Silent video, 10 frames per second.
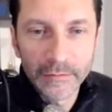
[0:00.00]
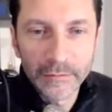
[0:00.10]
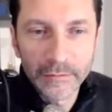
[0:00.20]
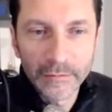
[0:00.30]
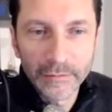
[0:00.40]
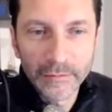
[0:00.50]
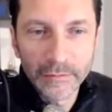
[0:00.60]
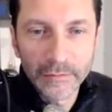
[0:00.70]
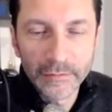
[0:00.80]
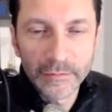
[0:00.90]

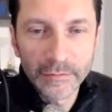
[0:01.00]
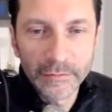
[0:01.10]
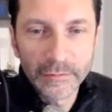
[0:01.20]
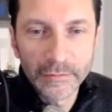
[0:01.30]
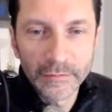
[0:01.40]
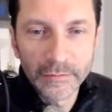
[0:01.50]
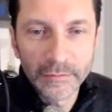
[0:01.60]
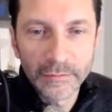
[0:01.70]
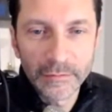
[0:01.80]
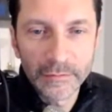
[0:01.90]

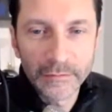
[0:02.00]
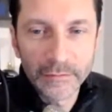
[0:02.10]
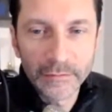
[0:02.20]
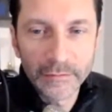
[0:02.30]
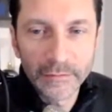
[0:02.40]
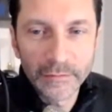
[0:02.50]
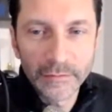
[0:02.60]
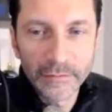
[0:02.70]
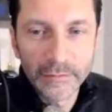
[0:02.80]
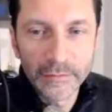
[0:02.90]

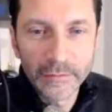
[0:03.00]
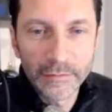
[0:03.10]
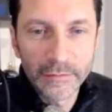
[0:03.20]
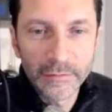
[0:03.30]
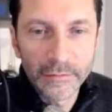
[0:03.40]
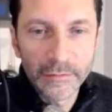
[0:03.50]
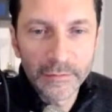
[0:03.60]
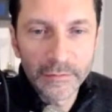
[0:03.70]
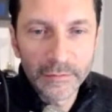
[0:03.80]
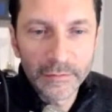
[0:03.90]

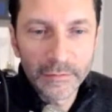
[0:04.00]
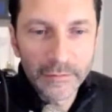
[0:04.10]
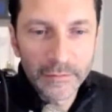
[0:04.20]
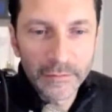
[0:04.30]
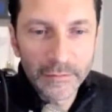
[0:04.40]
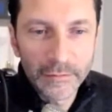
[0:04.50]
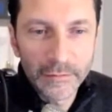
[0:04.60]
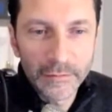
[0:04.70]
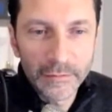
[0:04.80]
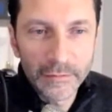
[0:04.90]

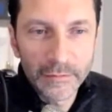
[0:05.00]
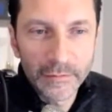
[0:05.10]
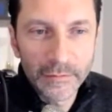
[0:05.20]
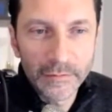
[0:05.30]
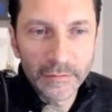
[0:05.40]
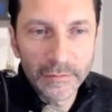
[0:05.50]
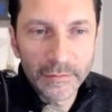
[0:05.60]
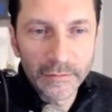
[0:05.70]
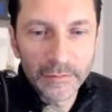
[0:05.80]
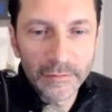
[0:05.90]

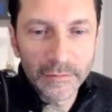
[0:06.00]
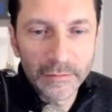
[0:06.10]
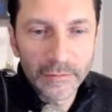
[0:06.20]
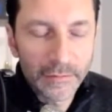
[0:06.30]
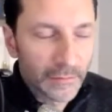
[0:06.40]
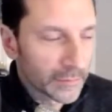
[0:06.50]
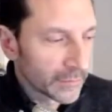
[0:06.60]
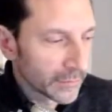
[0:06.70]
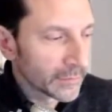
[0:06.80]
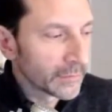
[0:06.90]

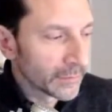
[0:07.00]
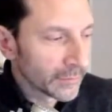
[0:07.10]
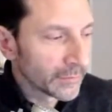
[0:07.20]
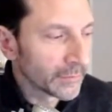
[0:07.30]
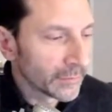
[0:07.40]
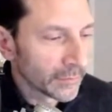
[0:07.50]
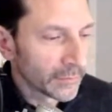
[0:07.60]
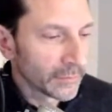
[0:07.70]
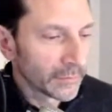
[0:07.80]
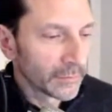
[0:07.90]

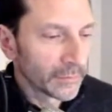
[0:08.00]
This person isn't speaking.